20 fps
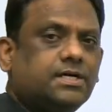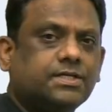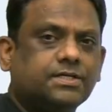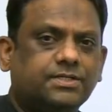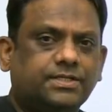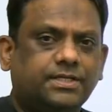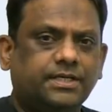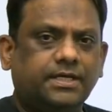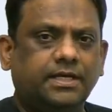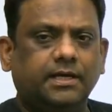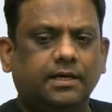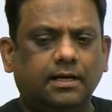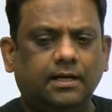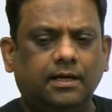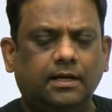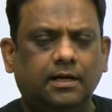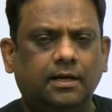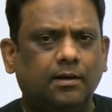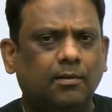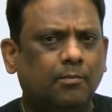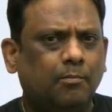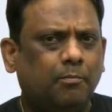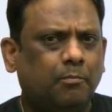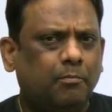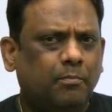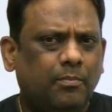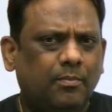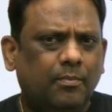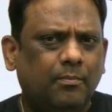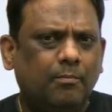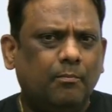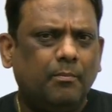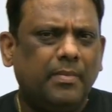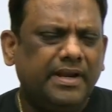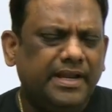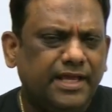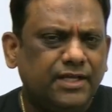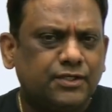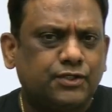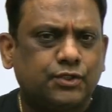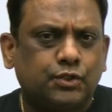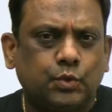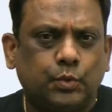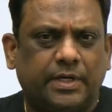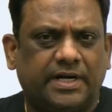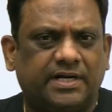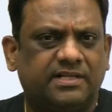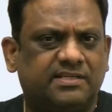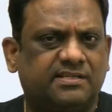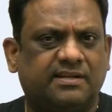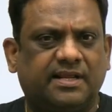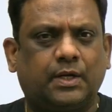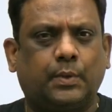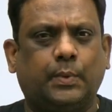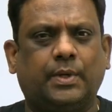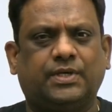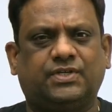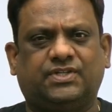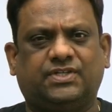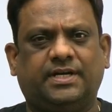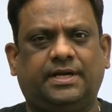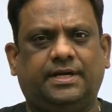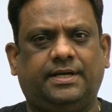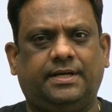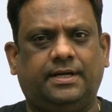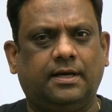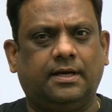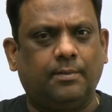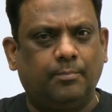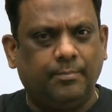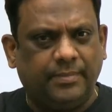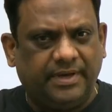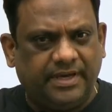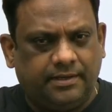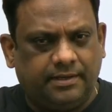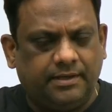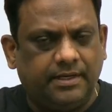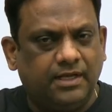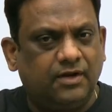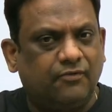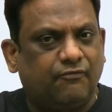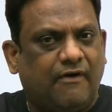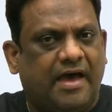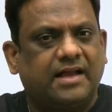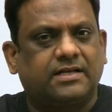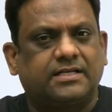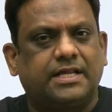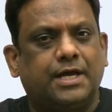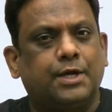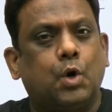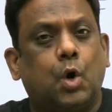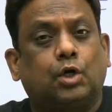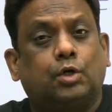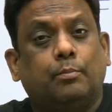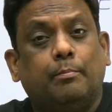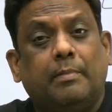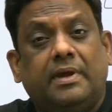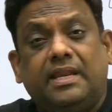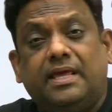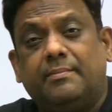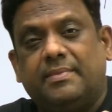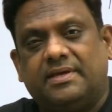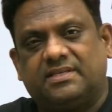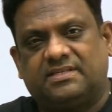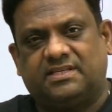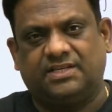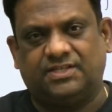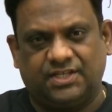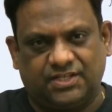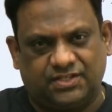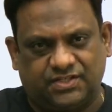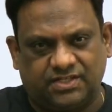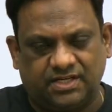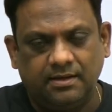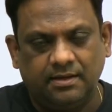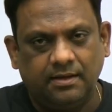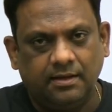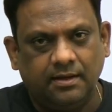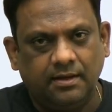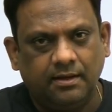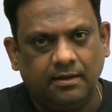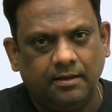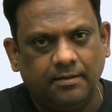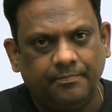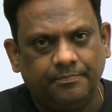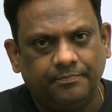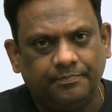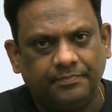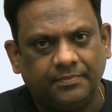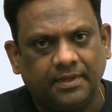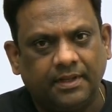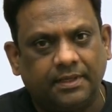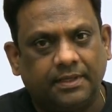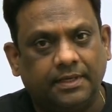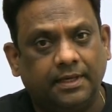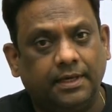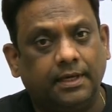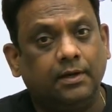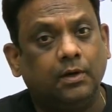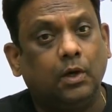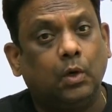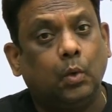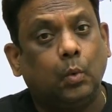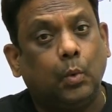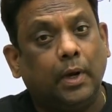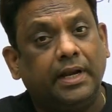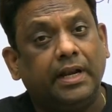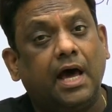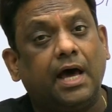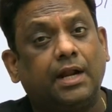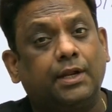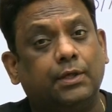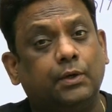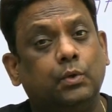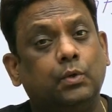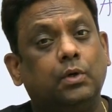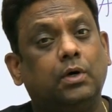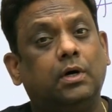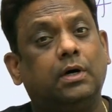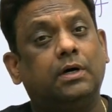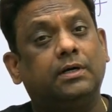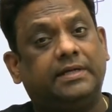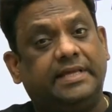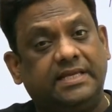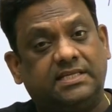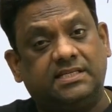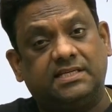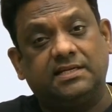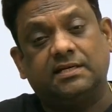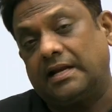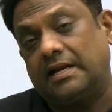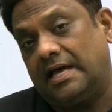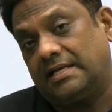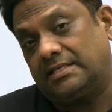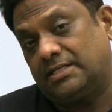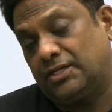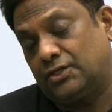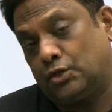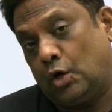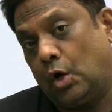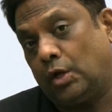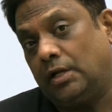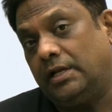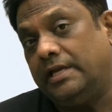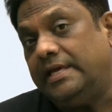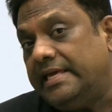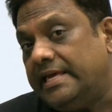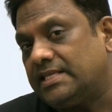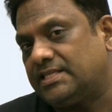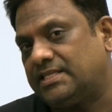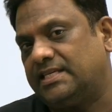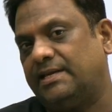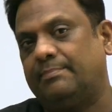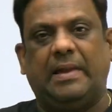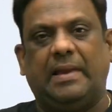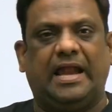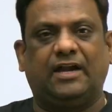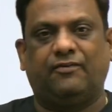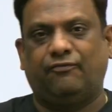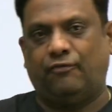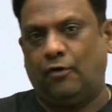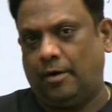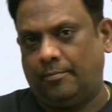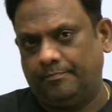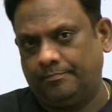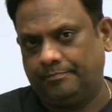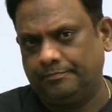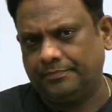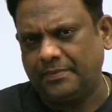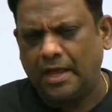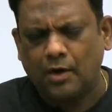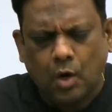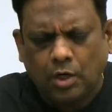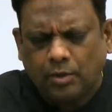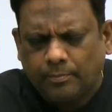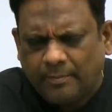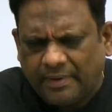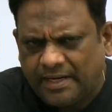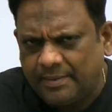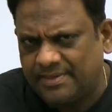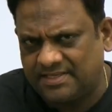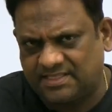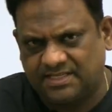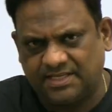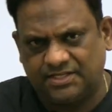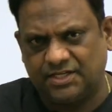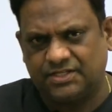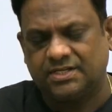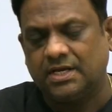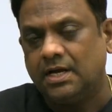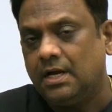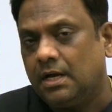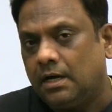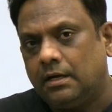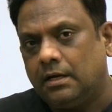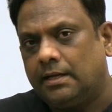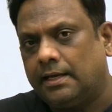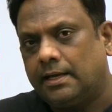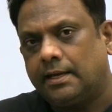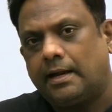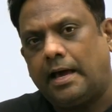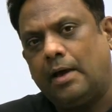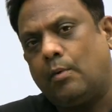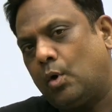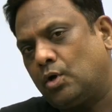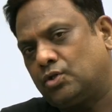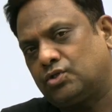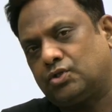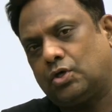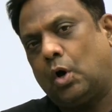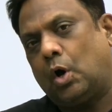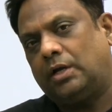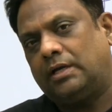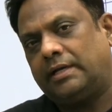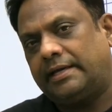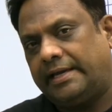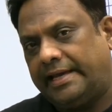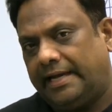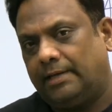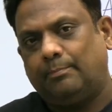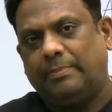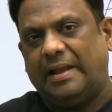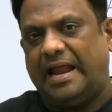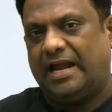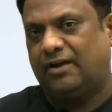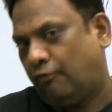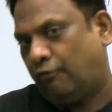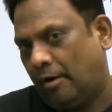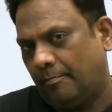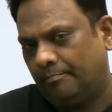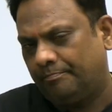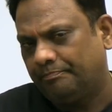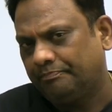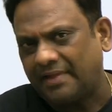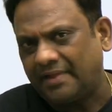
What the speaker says: See, many students requested me. In fact, I got many messages. When are you teaching classes on ESE platform? I got many messages. Earlier, I was on GATE platform,